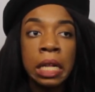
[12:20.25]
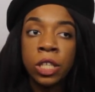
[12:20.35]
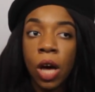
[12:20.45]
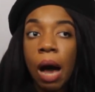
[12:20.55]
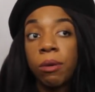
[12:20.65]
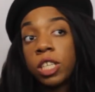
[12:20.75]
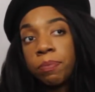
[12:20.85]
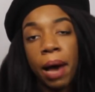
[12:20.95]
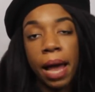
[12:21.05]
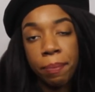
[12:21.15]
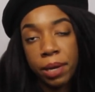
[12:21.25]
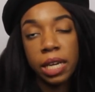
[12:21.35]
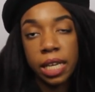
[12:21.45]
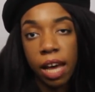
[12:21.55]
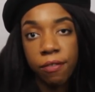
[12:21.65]
So I would just buy a
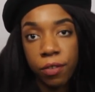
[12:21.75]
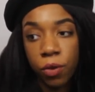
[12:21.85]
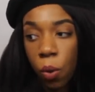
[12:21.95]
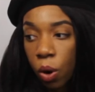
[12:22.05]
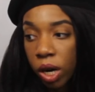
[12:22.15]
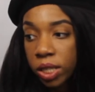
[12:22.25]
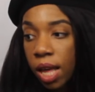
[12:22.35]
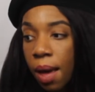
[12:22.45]
PDF, of course.